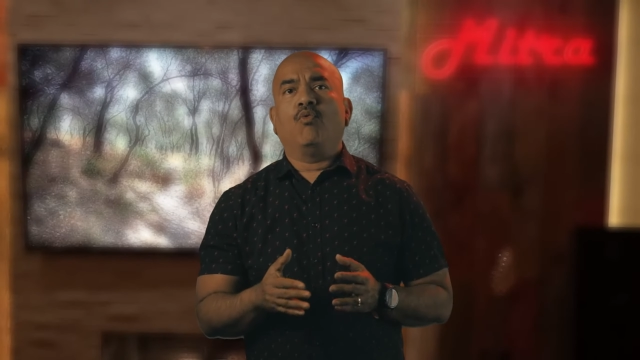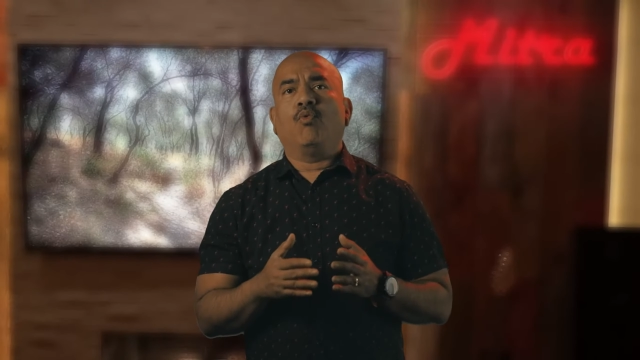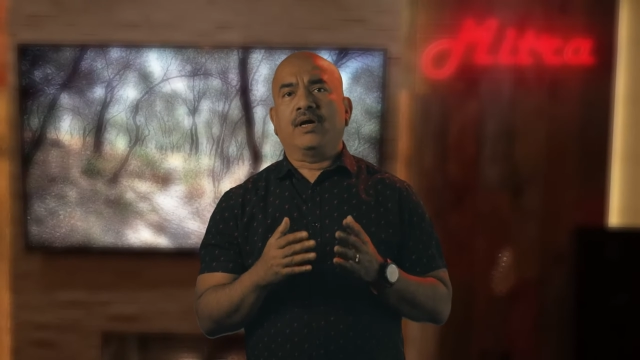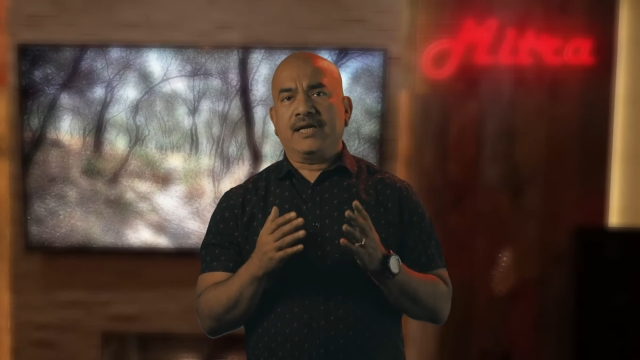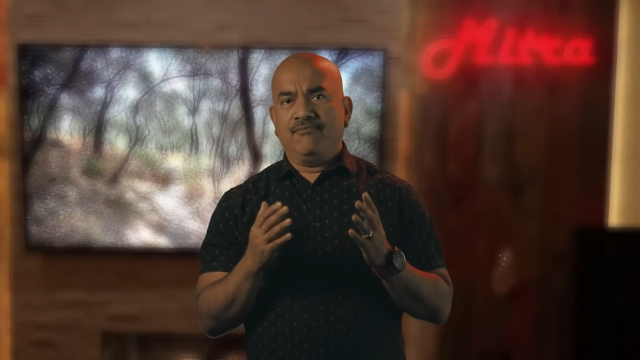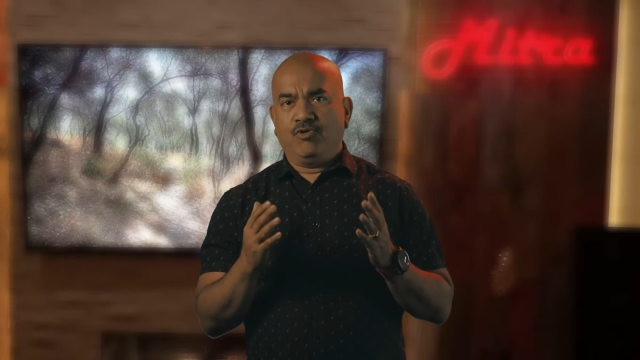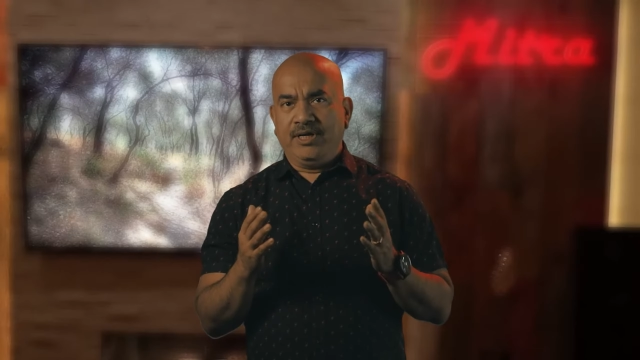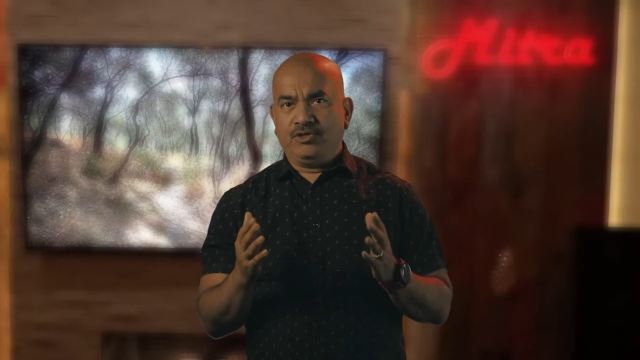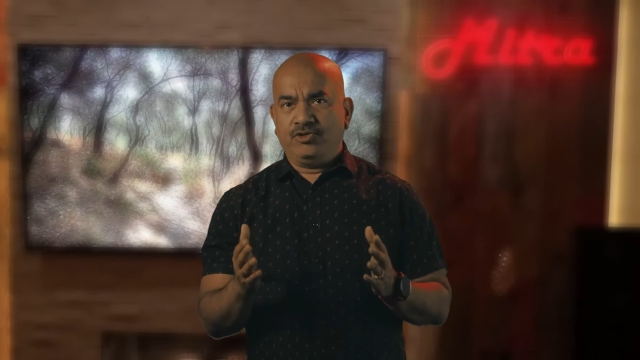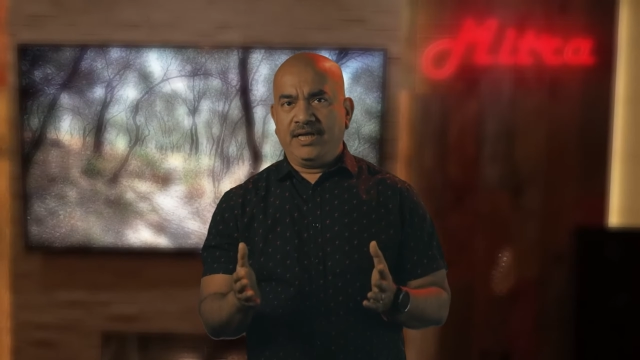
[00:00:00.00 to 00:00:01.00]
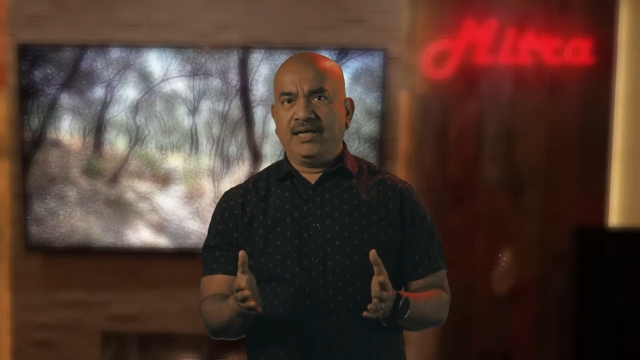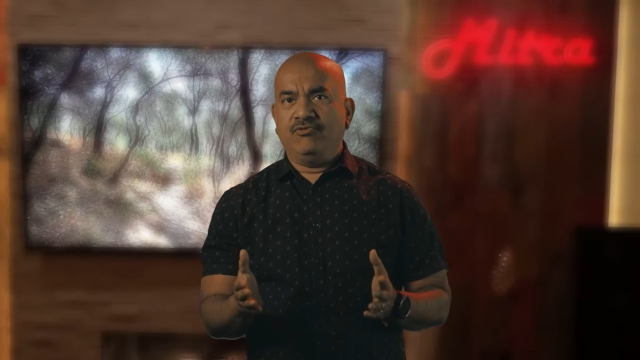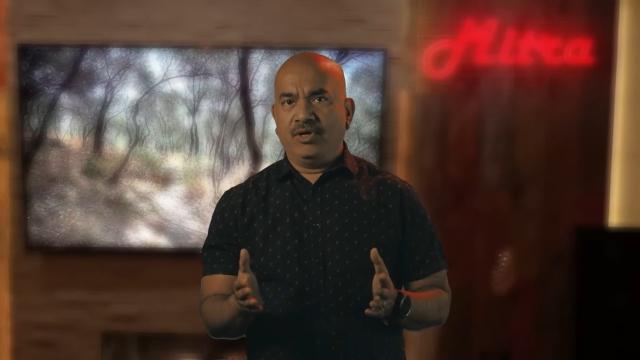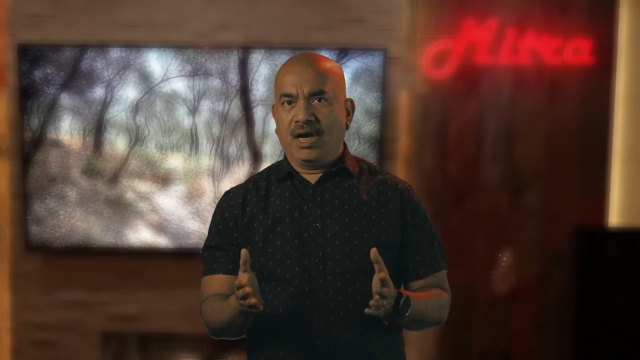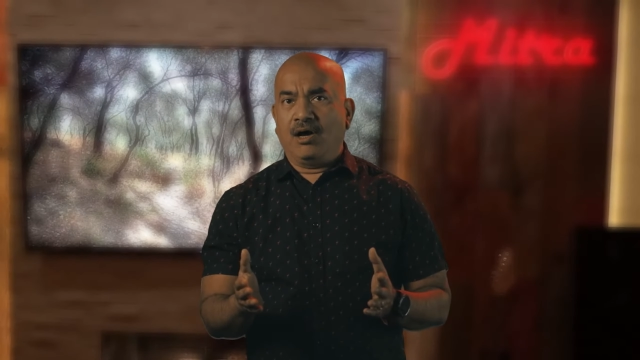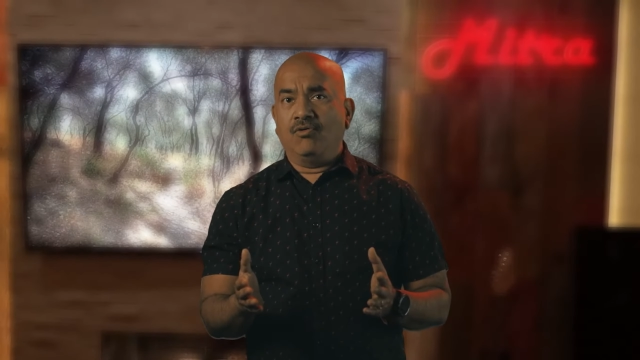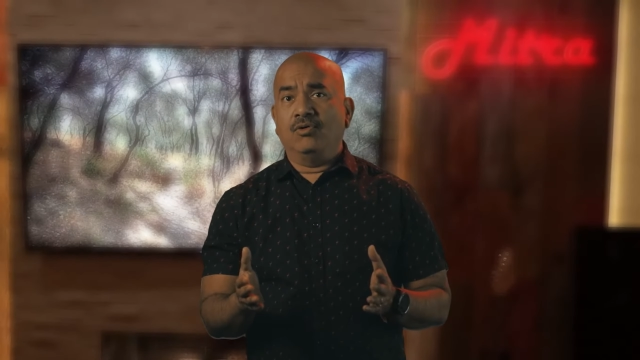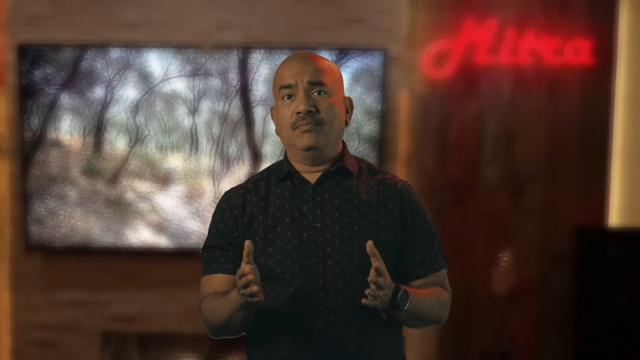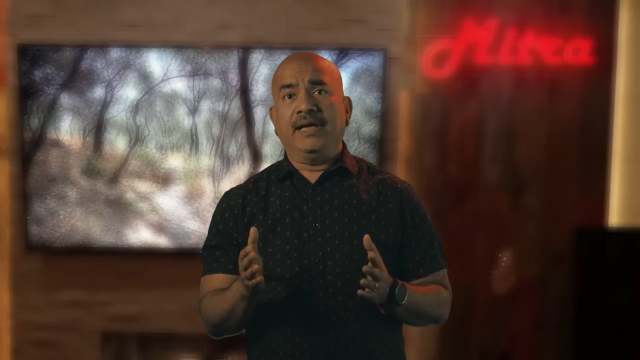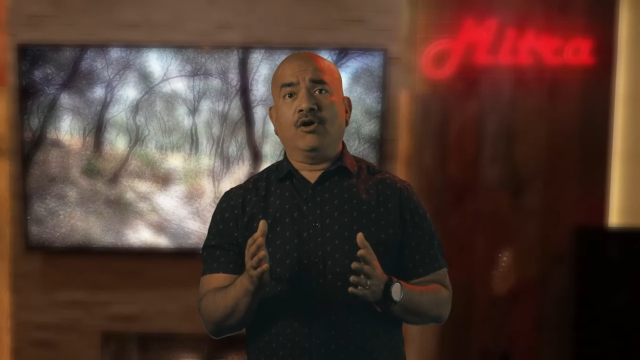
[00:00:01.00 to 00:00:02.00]
What I am going to tell you now
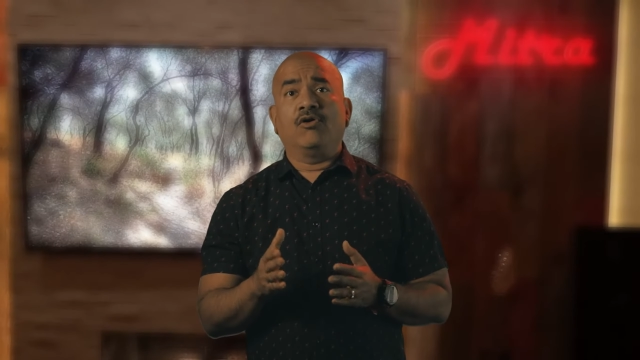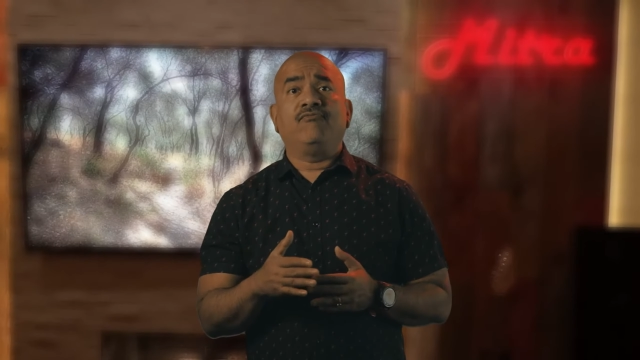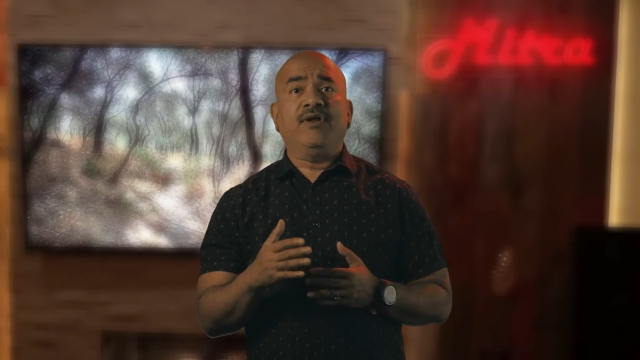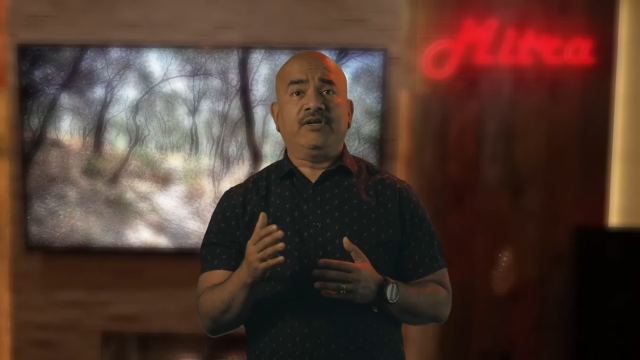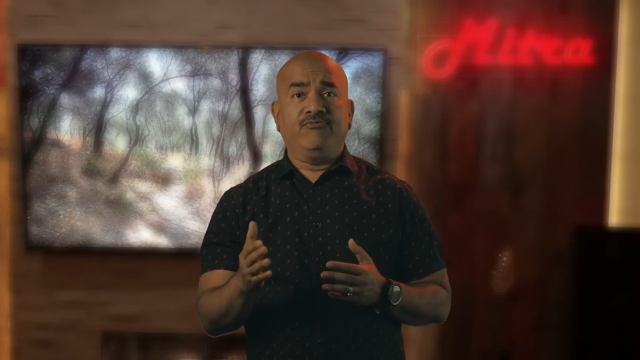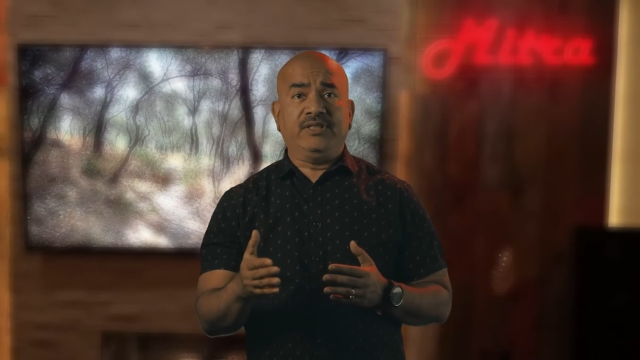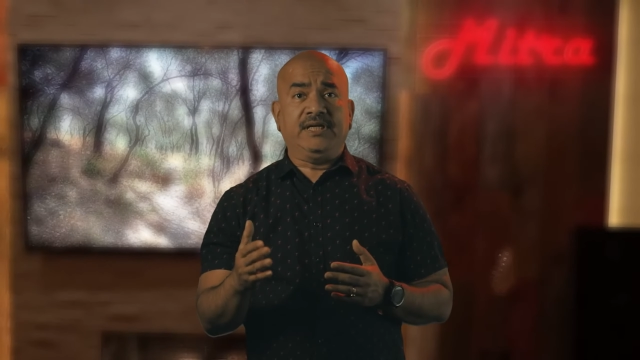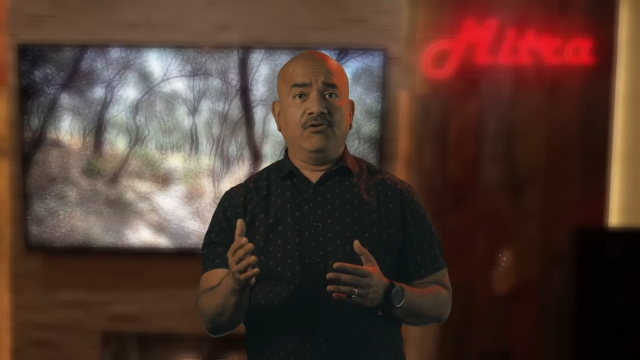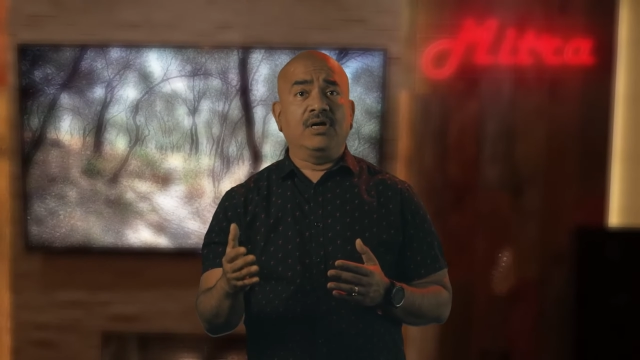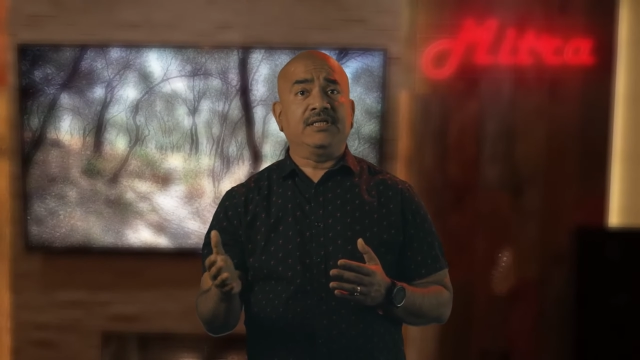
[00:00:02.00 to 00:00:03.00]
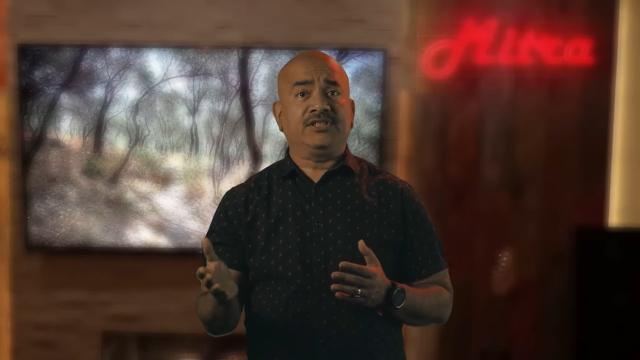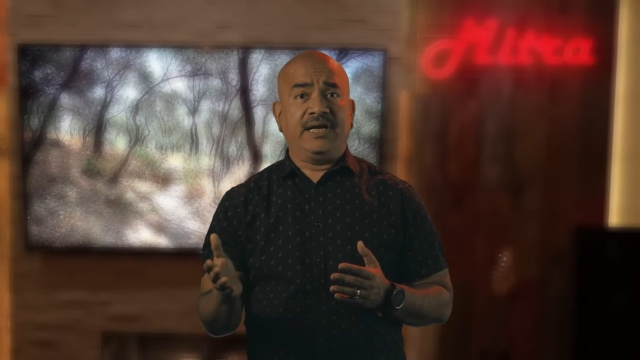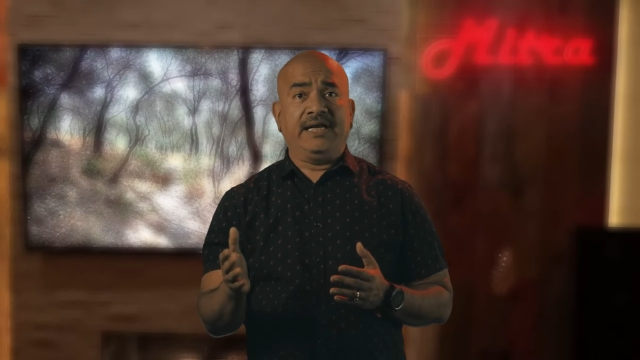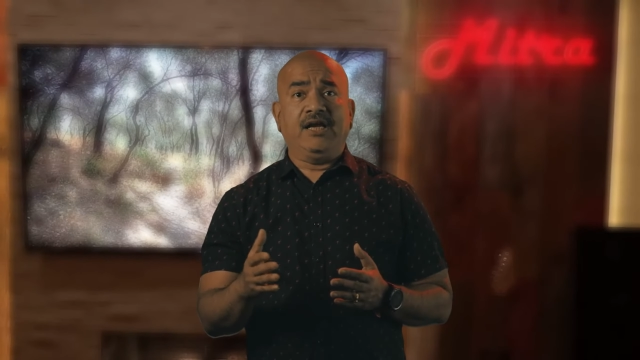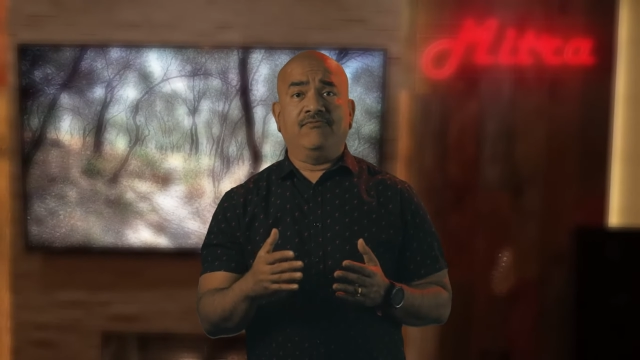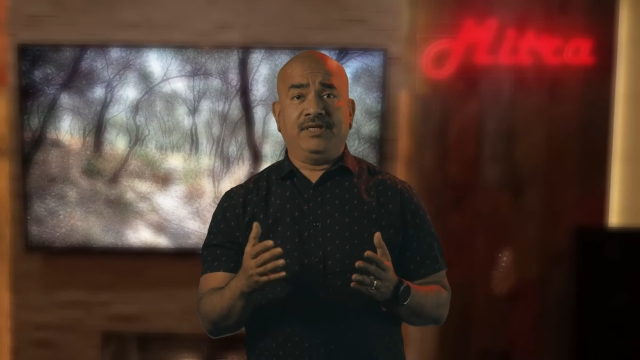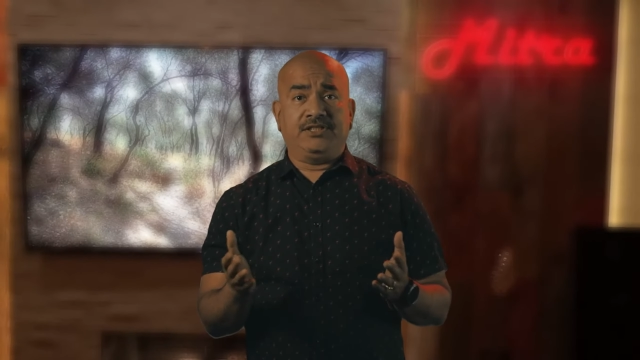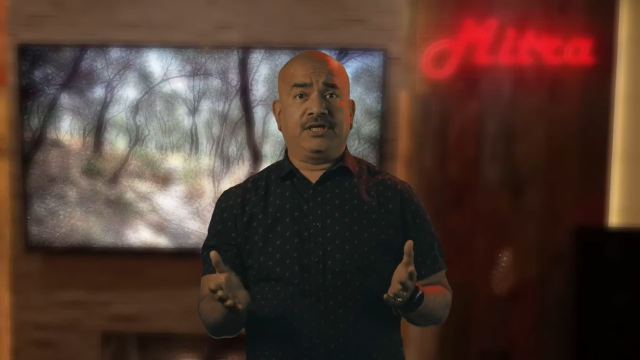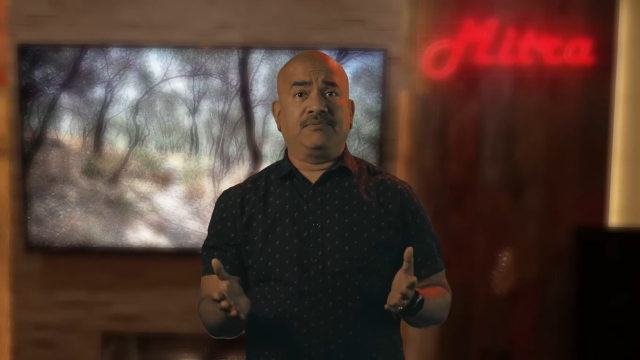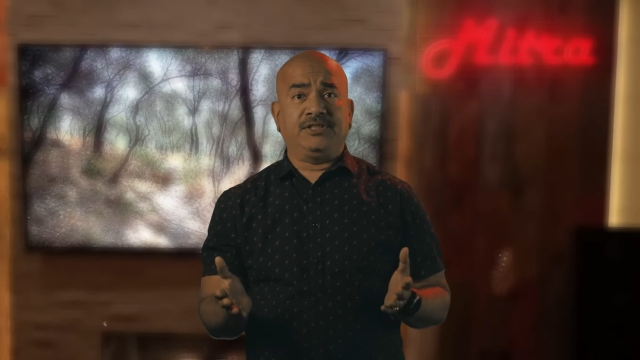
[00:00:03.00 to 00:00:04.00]
may conflict with your understanding of
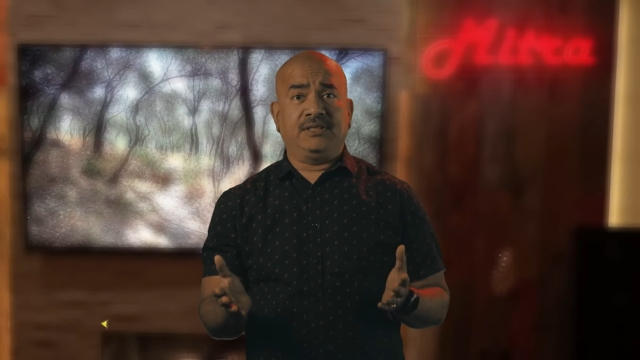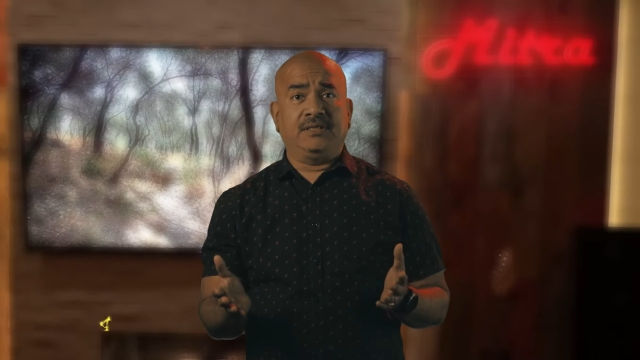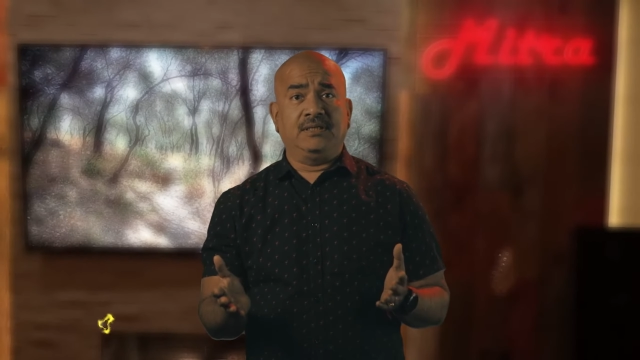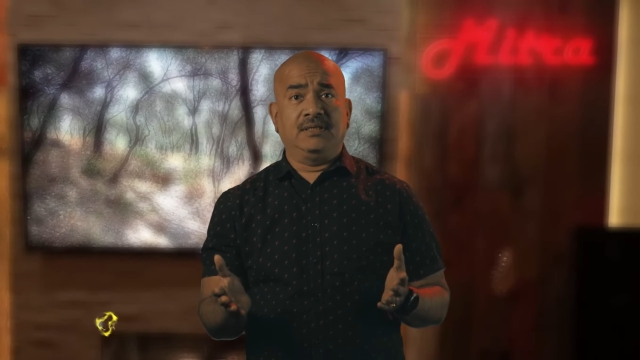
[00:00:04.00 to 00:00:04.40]
disruption.